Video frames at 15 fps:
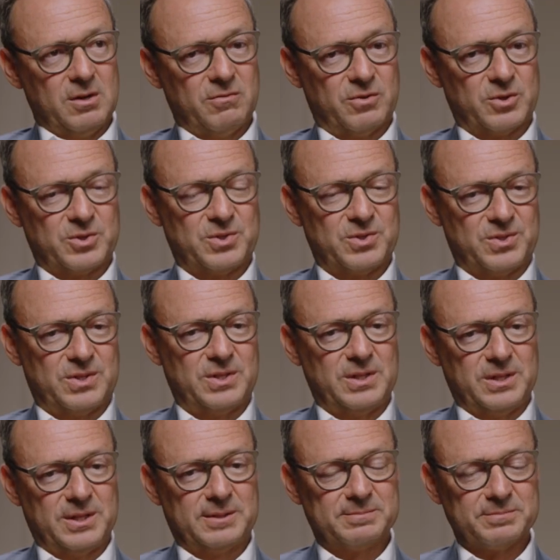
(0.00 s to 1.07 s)
versus
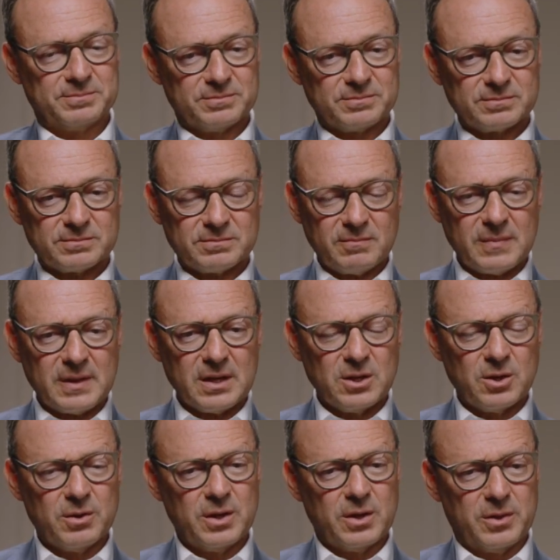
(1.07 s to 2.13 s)
the
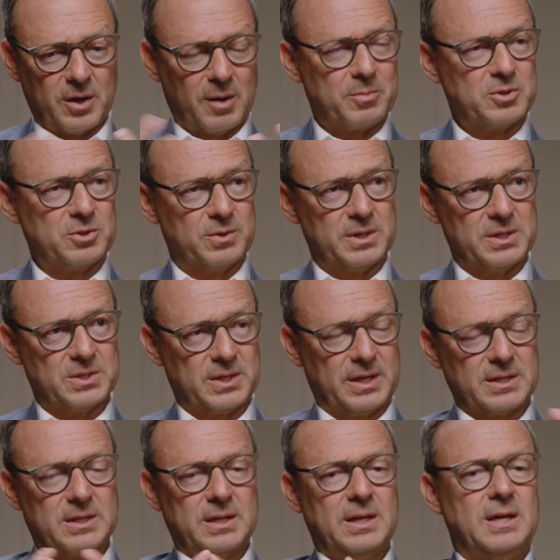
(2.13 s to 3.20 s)
opportunity
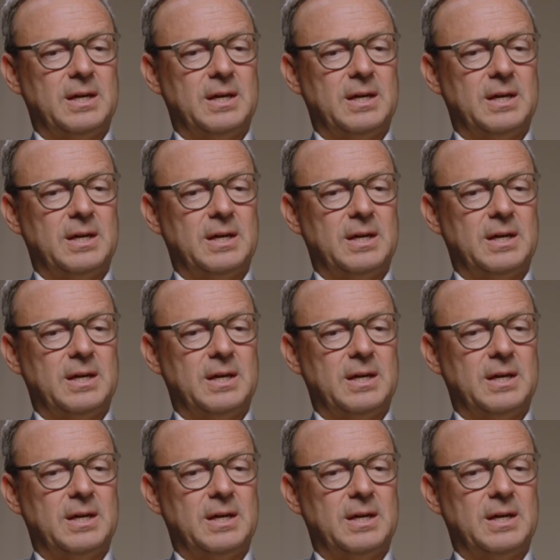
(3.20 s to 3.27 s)
set.